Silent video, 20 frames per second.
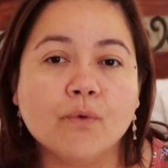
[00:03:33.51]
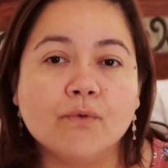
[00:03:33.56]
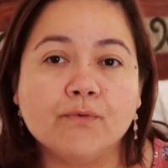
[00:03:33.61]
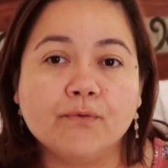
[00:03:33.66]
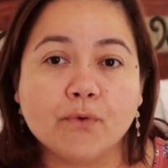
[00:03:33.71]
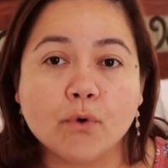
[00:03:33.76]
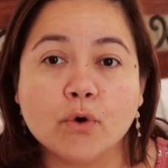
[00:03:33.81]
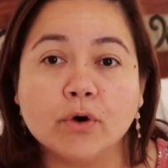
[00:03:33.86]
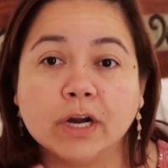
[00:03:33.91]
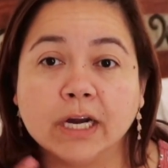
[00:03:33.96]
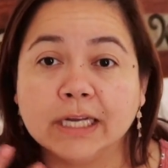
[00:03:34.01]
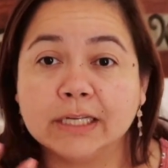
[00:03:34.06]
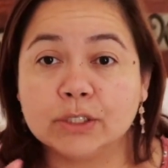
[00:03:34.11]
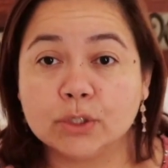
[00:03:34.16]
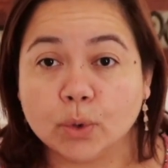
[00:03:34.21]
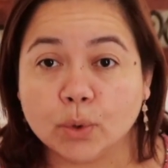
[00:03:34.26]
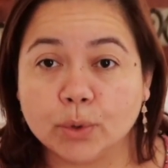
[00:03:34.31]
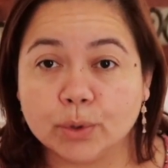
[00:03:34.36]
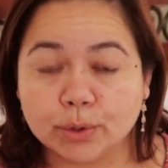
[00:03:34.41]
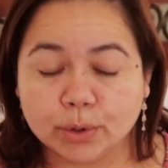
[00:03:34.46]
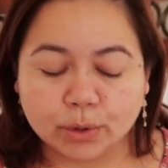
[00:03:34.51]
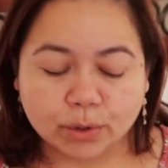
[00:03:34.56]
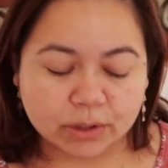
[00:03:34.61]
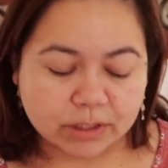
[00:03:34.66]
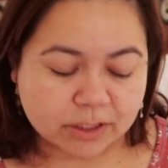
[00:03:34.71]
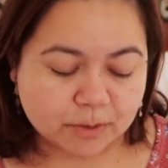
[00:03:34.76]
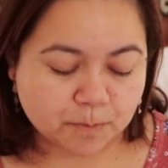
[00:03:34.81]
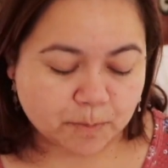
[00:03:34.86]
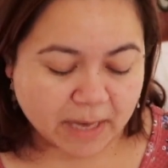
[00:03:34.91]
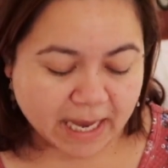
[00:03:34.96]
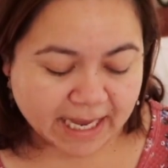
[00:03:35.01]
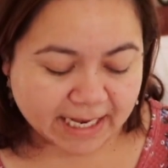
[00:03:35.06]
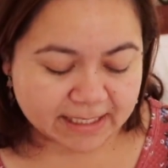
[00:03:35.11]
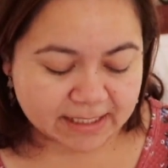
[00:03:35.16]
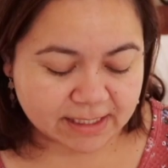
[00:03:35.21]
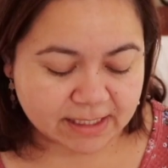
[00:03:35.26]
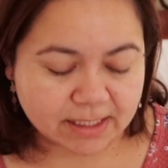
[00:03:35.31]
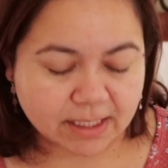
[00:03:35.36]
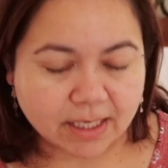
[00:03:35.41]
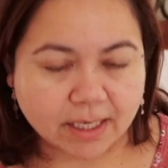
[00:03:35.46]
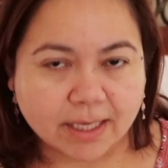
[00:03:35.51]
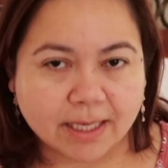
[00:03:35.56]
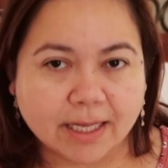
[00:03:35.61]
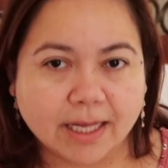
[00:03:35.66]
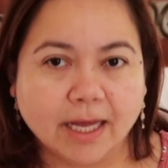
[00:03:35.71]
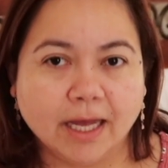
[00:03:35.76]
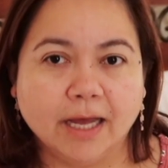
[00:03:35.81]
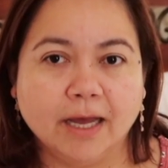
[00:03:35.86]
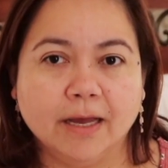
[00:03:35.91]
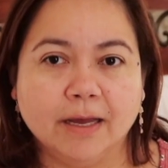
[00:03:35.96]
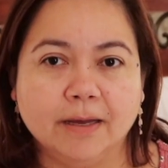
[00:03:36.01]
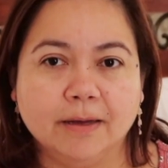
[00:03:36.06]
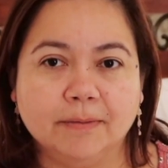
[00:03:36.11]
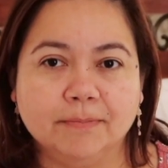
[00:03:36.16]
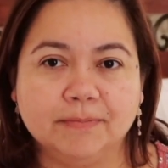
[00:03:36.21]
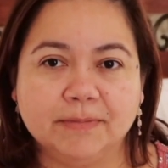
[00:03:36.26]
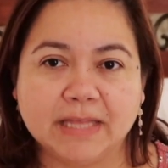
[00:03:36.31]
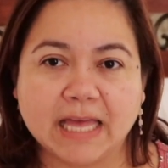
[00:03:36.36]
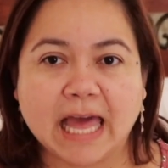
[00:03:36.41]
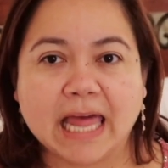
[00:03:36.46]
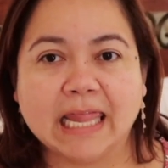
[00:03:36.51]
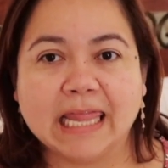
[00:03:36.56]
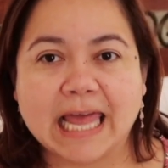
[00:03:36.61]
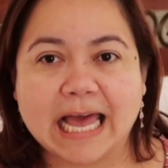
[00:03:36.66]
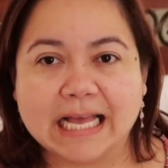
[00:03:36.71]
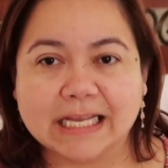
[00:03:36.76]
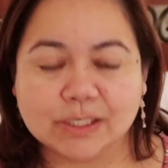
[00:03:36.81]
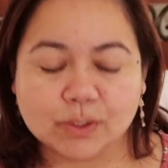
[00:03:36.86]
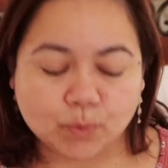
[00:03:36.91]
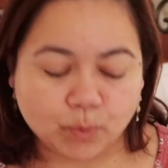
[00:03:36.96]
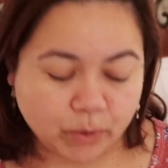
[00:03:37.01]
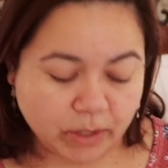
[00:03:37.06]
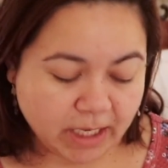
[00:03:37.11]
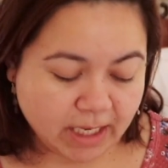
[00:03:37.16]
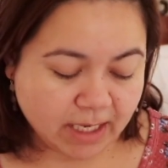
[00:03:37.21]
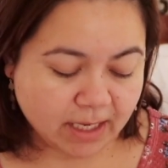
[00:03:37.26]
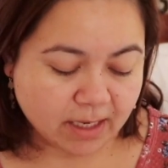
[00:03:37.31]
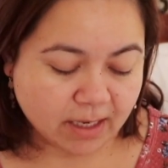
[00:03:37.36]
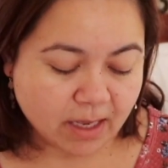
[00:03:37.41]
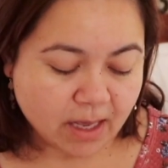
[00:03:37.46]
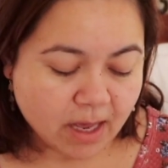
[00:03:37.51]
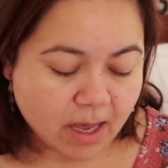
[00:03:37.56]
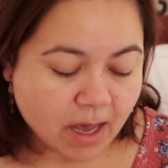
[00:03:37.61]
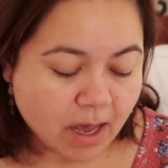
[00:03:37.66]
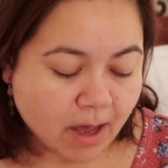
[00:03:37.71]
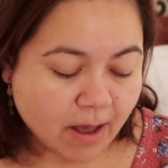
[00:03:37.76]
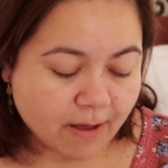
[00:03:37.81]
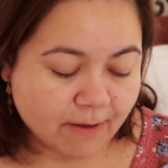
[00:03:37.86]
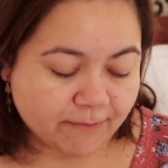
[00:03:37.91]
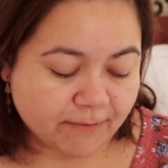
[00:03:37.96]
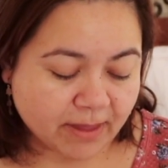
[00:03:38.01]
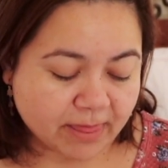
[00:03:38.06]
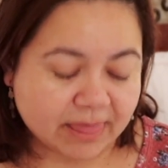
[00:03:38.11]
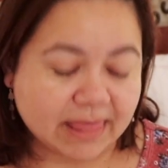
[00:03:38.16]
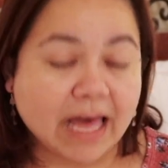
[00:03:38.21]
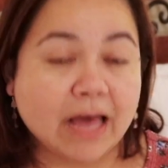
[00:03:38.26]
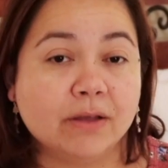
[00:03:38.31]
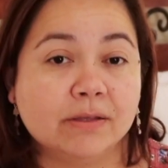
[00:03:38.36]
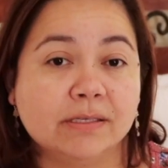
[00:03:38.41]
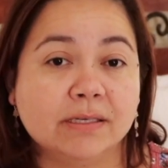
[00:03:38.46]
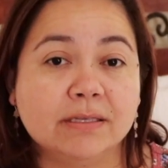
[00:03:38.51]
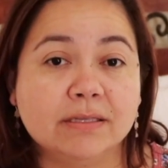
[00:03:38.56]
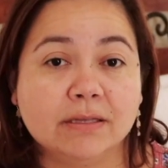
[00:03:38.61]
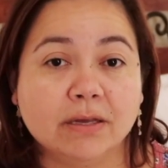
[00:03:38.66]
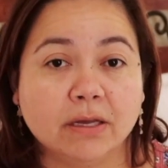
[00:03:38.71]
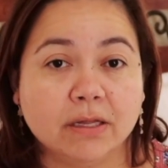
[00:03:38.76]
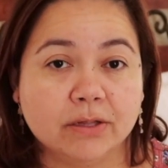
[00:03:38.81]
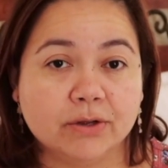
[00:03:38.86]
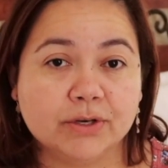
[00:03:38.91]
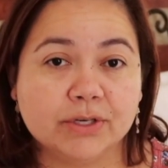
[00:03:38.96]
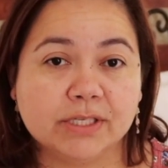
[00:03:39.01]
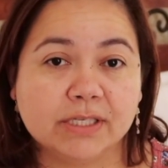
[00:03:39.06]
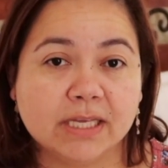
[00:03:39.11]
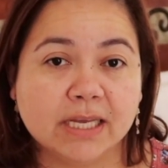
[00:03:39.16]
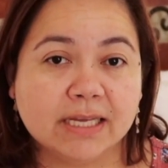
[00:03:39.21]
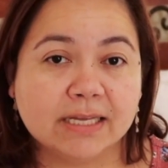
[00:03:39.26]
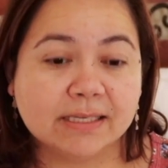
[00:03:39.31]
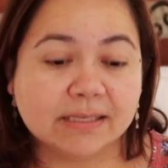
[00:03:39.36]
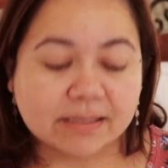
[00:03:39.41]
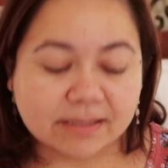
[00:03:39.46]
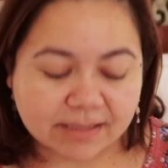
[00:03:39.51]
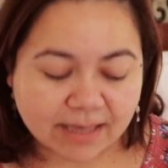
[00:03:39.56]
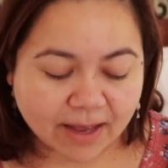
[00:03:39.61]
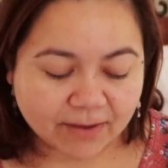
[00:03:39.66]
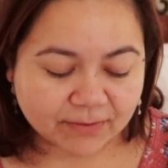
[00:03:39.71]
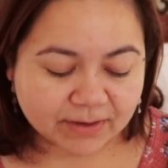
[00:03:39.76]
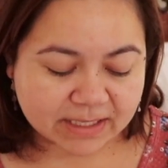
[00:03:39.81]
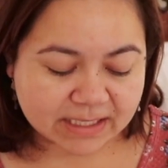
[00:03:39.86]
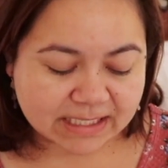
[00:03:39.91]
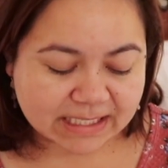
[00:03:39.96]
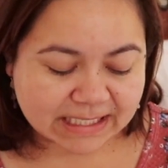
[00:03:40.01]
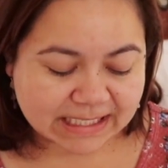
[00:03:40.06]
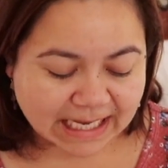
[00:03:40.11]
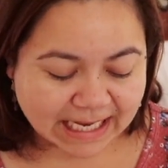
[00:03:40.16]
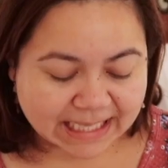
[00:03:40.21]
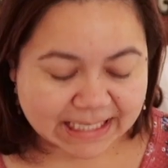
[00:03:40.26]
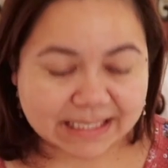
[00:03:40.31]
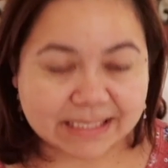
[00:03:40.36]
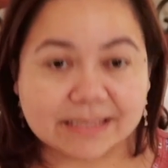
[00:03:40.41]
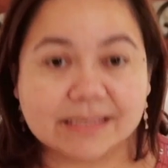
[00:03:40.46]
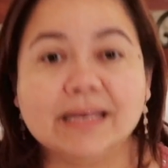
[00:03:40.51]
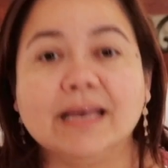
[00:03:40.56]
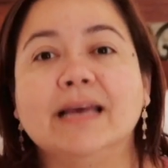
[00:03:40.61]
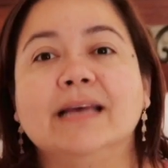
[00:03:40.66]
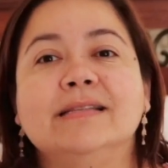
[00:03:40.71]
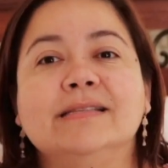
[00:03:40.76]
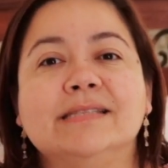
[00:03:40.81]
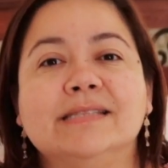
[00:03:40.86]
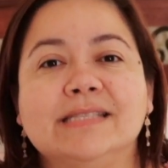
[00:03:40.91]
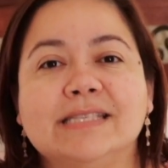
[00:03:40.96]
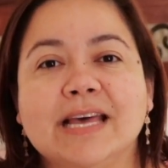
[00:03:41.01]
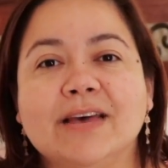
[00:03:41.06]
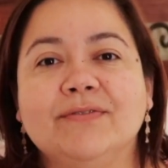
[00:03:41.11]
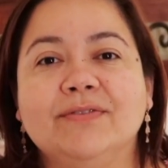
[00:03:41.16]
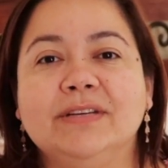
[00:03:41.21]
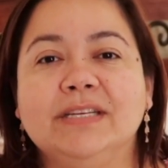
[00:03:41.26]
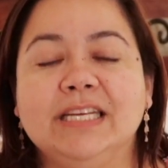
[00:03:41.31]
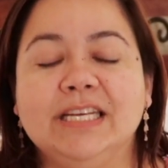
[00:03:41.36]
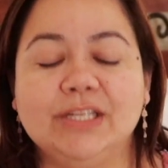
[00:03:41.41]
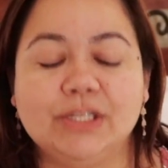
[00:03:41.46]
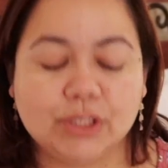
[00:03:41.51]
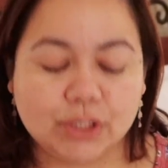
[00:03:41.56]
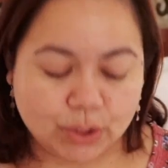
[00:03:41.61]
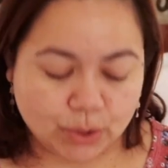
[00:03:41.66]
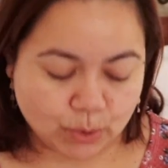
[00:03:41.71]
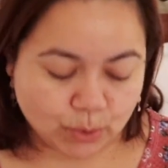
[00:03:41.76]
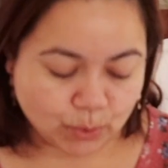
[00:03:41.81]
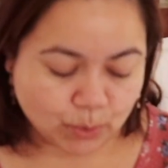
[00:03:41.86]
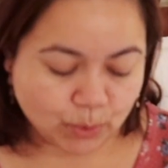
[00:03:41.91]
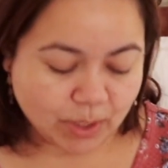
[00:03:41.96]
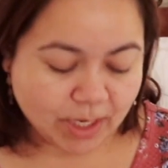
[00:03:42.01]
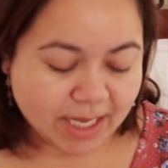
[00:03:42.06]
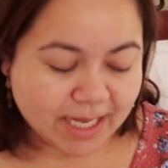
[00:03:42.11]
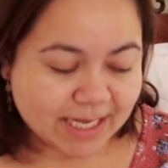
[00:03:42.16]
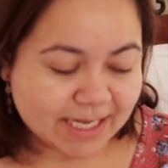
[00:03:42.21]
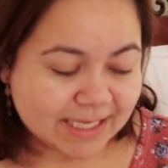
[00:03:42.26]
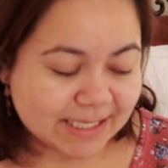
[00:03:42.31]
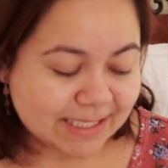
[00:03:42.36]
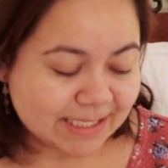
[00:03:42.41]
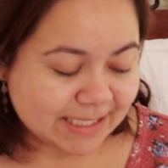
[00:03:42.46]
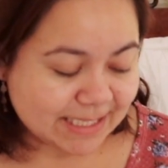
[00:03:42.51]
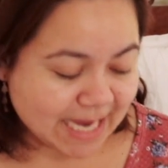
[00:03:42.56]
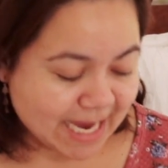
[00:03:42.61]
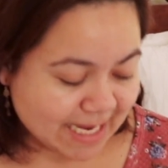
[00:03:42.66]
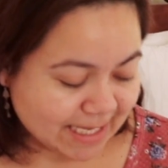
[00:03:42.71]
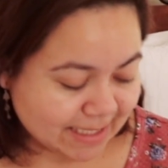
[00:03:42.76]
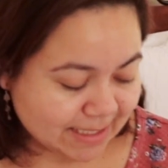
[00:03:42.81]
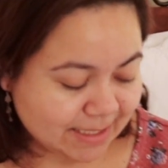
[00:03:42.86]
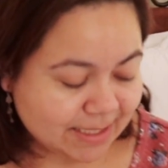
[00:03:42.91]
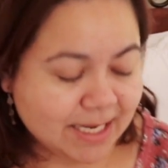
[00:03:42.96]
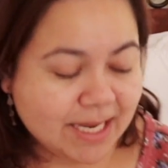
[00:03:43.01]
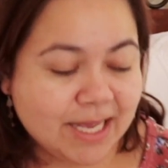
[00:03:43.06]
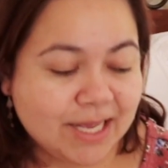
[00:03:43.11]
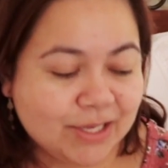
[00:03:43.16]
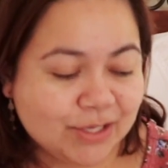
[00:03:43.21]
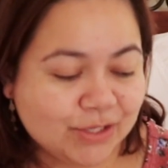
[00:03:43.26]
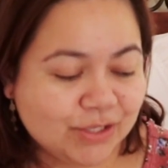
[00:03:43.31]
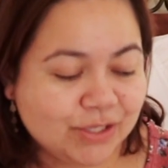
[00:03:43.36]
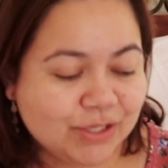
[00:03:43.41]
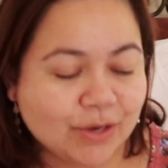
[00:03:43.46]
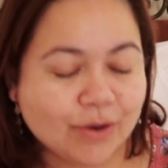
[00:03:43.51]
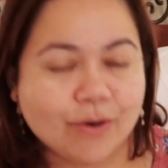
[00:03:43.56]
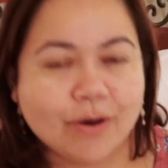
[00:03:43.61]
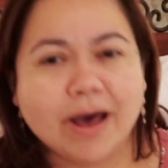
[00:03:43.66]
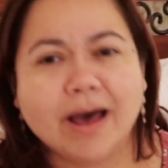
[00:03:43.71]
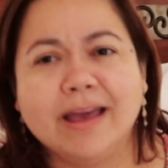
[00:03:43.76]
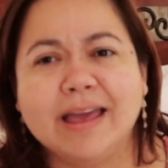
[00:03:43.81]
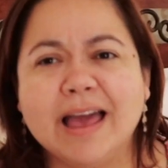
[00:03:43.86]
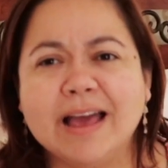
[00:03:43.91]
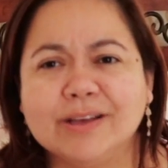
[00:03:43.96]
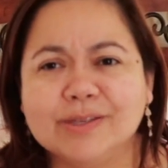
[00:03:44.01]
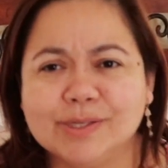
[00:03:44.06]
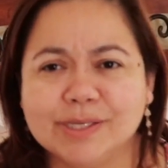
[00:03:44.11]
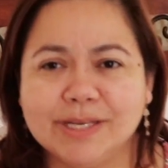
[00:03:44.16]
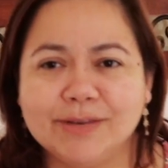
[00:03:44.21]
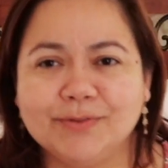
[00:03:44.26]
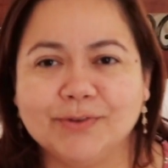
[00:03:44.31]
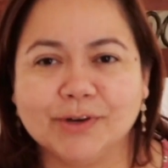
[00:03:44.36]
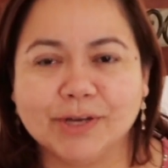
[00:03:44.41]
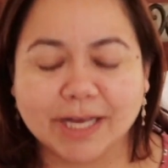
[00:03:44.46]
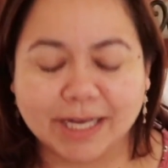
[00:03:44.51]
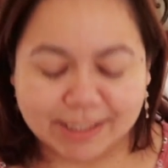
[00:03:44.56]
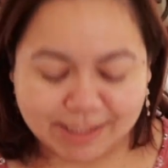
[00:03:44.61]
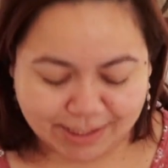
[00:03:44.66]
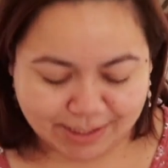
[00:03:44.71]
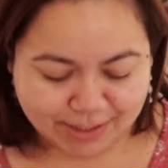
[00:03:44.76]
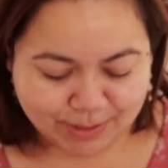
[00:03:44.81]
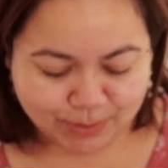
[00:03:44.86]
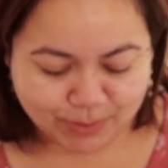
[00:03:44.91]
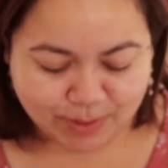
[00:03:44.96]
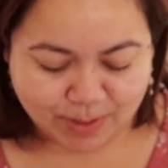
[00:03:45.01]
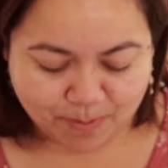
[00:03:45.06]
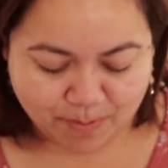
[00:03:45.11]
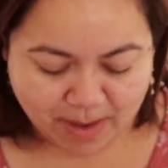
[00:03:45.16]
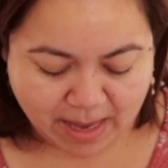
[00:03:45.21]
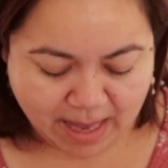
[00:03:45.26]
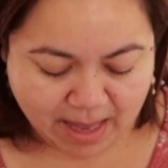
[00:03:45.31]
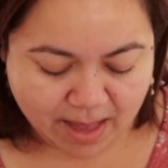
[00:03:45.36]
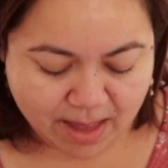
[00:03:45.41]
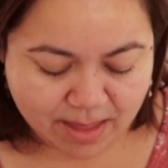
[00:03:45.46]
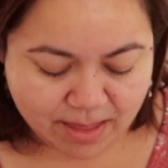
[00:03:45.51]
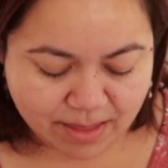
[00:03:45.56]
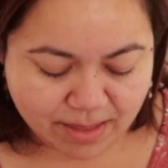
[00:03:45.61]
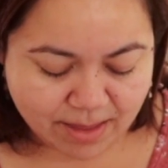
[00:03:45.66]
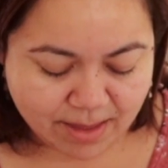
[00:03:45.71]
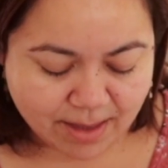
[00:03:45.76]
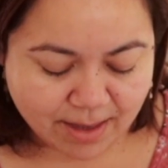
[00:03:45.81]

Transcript: for a total spend um, that last week of $1,000, 7 cents, and 72 cents. So I actually forgot to do the math.